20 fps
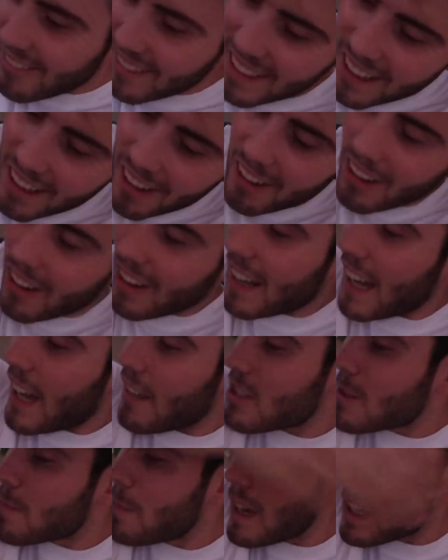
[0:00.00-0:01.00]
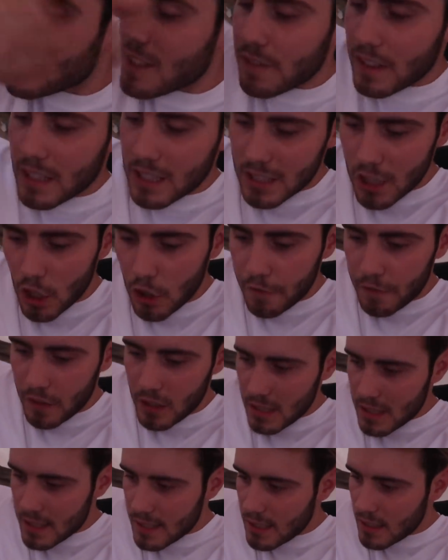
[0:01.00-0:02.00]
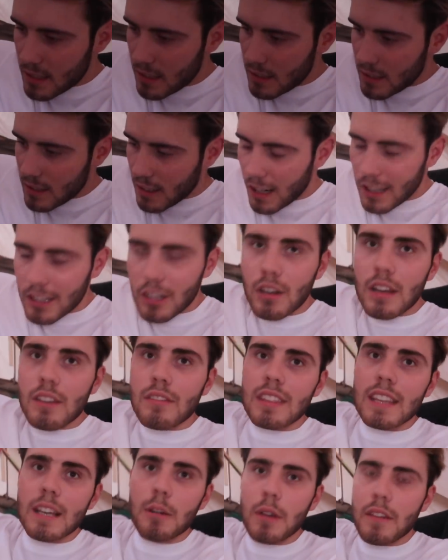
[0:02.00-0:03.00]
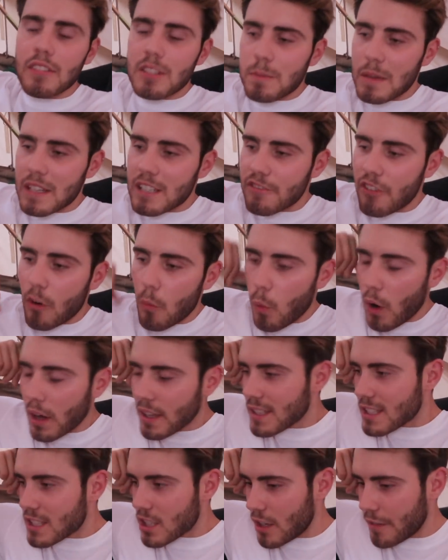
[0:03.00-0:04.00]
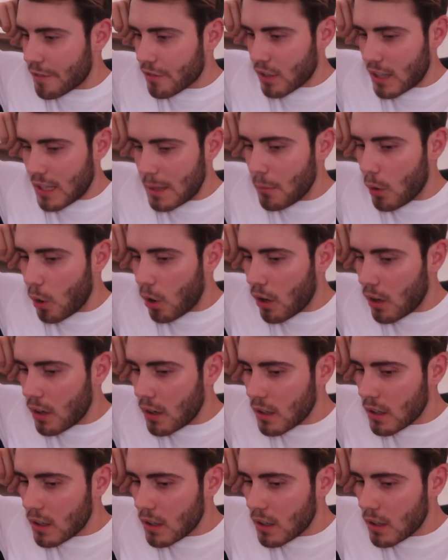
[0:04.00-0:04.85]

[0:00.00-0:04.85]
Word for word: We no longer have space for the sofas. I don't even think we have space for one sofa anymore.